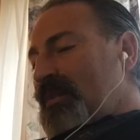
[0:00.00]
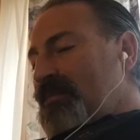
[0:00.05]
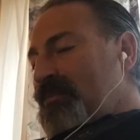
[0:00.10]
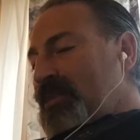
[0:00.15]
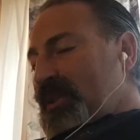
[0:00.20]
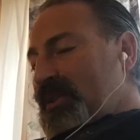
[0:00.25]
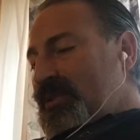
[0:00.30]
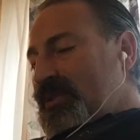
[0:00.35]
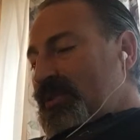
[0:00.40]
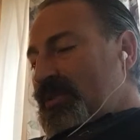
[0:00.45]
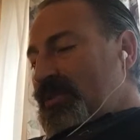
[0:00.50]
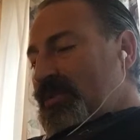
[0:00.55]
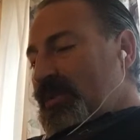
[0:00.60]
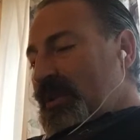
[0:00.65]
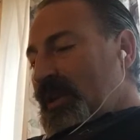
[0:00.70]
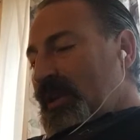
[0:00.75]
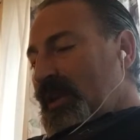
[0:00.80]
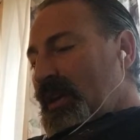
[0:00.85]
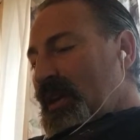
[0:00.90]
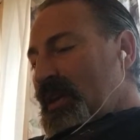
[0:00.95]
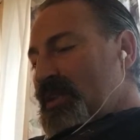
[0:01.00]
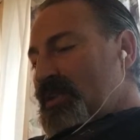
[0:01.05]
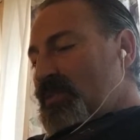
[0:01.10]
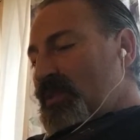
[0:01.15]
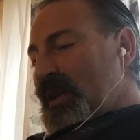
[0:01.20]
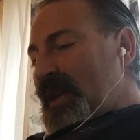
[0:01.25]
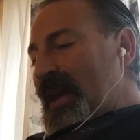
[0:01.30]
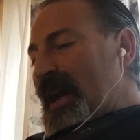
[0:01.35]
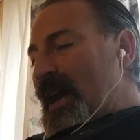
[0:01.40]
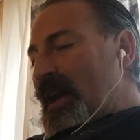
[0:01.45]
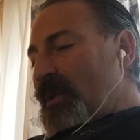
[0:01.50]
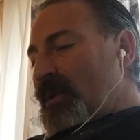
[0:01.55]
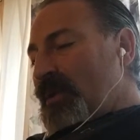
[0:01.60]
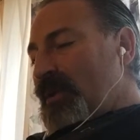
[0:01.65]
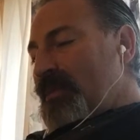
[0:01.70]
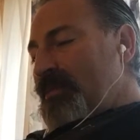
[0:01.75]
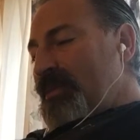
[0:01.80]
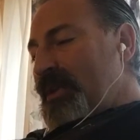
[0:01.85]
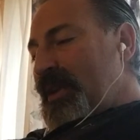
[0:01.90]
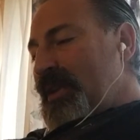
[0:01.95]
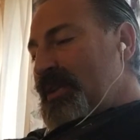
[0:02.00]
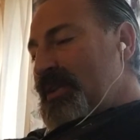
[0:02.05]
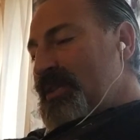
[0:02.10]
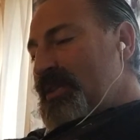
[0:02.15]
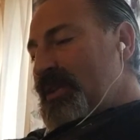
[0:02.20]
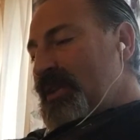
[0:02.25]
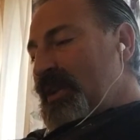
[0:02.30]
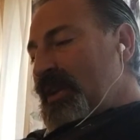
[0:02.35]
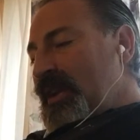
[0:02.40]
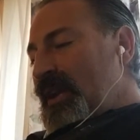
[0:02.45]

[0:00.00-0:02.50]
but do you realize what "our" means?